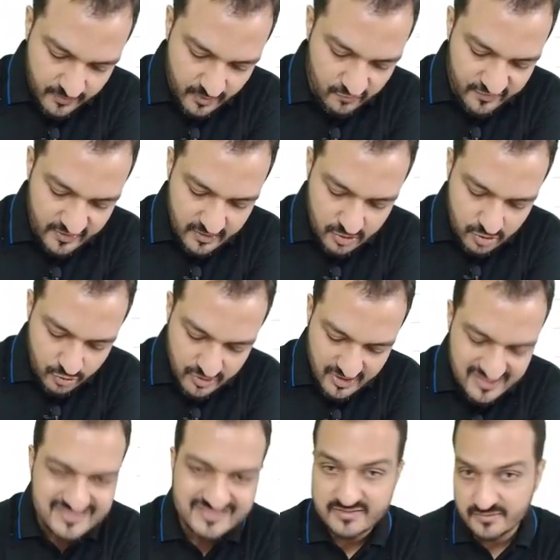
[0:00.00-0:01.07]
when
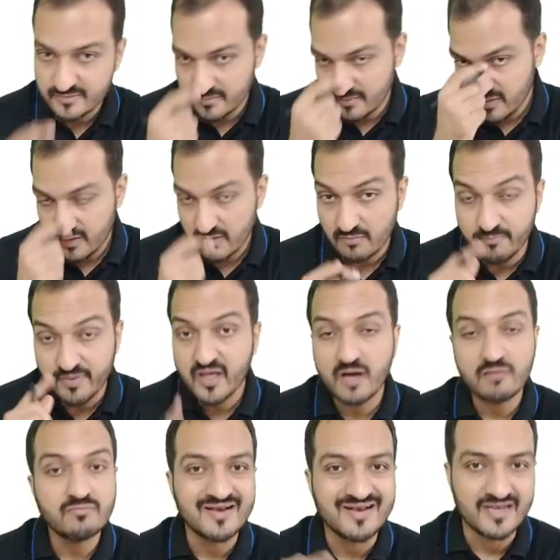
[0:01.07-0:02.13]
units
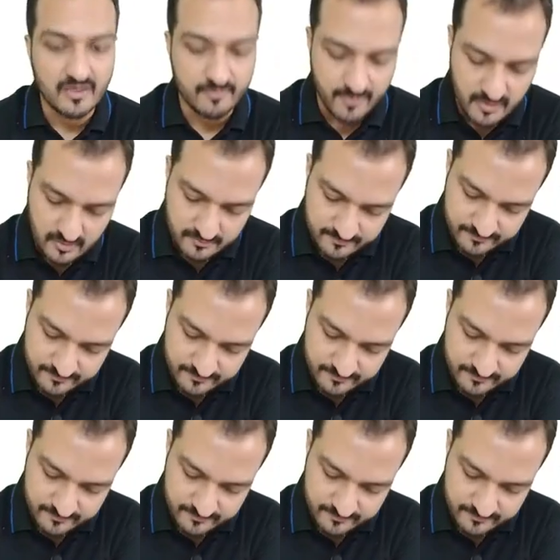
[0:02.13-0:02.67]
become double,